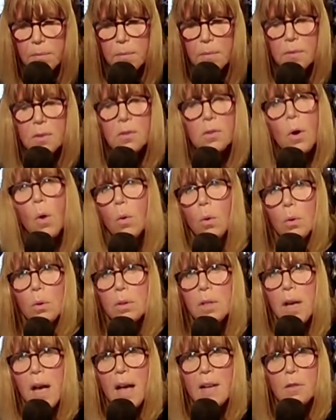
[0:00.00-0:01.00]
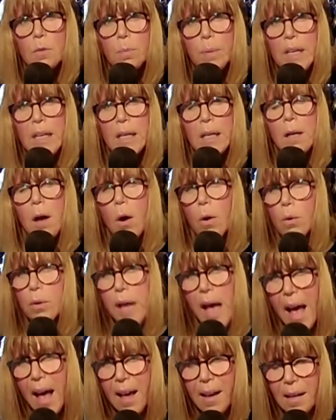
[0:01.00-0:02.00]
sold as being
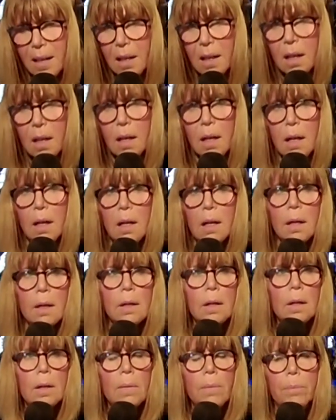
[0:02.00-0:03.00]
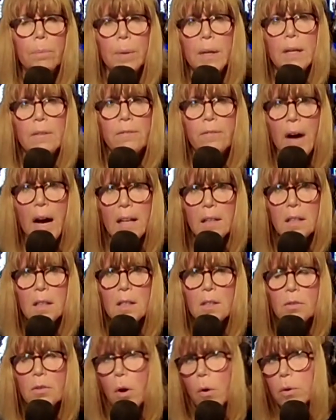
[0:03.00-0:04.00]
okay. Being violent
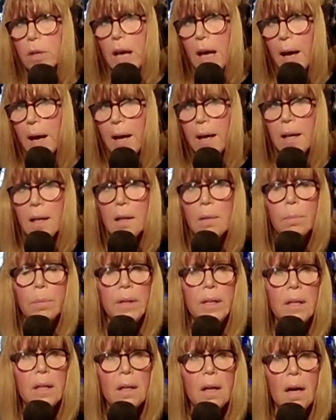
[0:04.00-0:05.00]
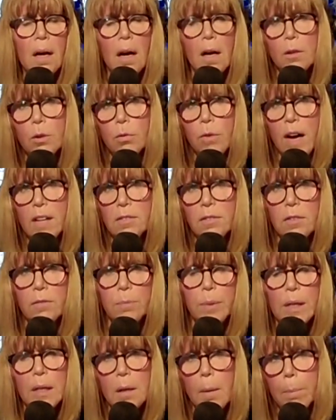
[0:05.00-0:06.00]
is okay. Being aggressive,
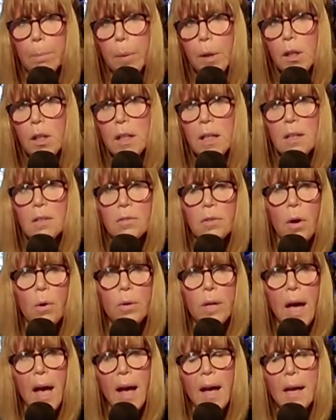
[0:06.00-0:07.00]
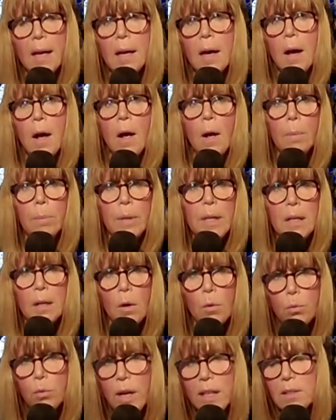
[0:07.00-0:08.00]
being a bully is okay. Being
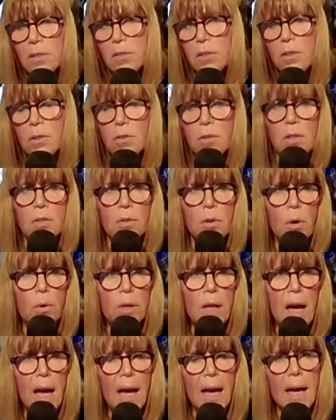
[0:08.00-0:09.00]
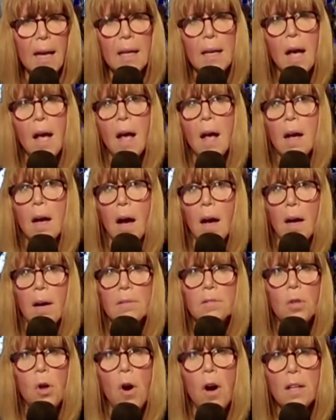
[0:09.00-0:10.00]
a racist is okay.
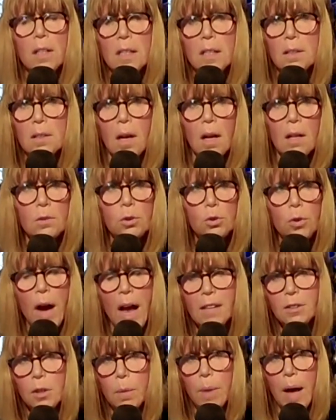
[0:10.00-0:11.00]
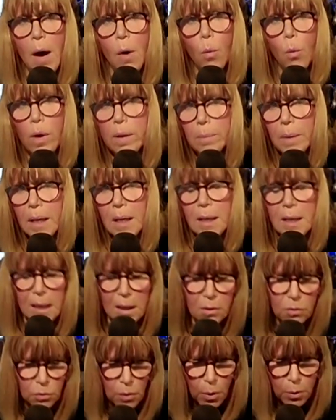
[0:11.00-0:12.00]
Talking trash about women
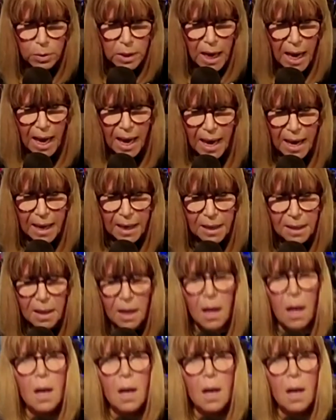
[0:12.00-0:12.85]
is okay.